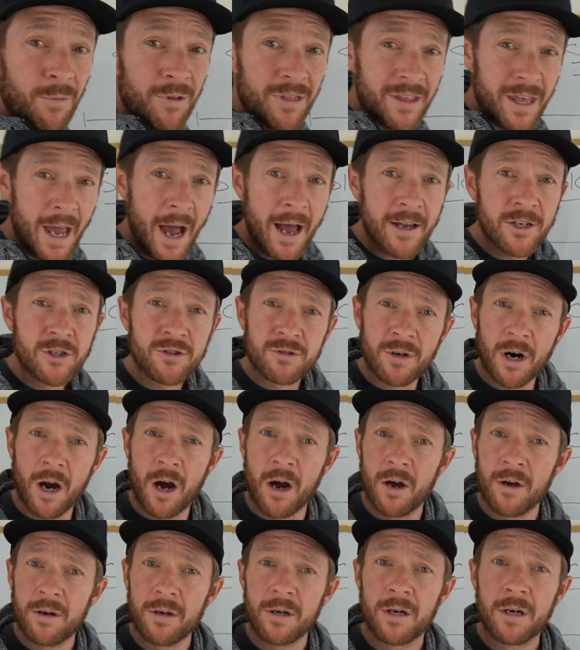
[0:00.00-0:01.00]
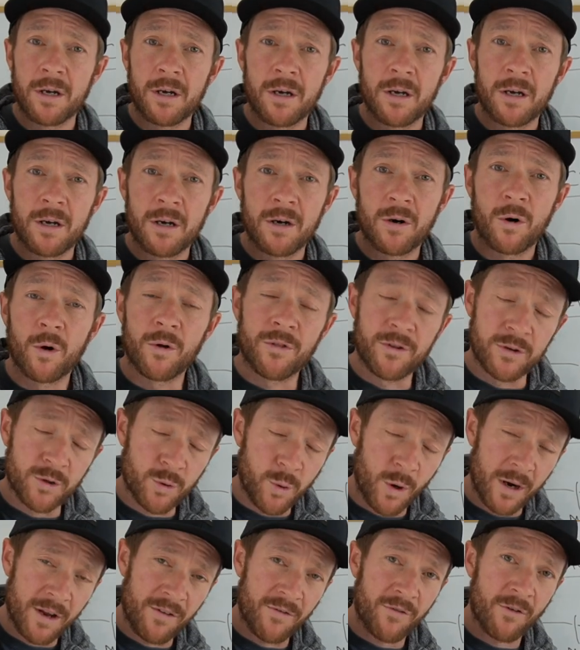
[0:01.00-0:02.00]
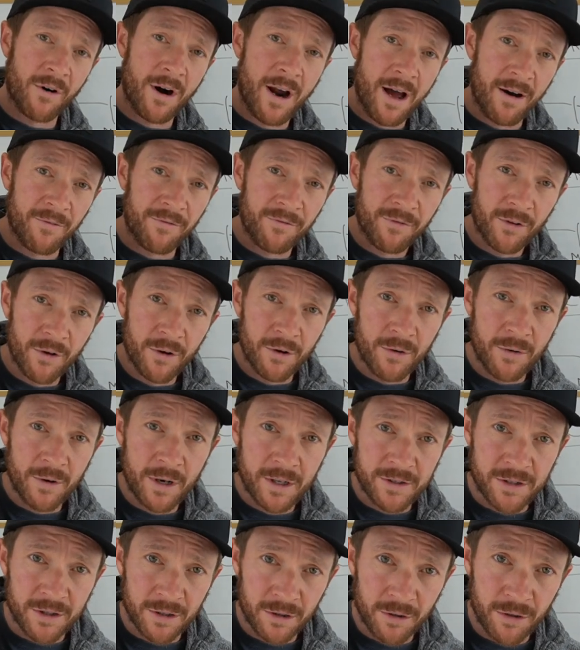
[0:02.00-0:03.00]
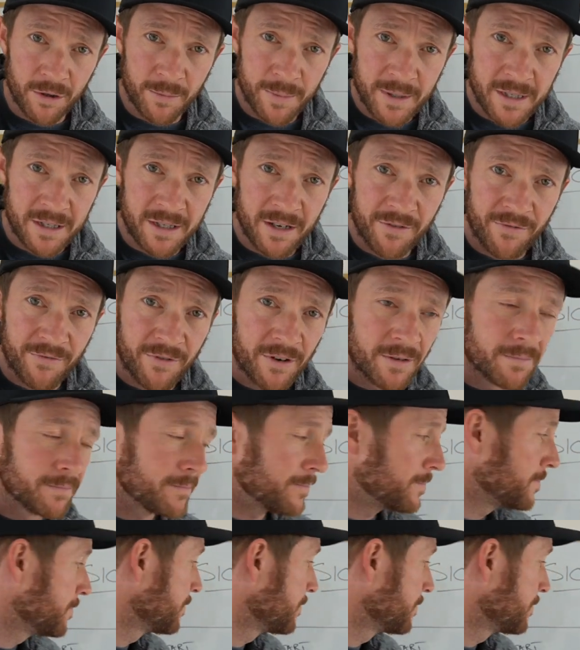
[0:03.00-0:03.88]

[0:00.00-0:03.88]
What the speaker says: with gastro or the 24-hour flu, it's a little bit different.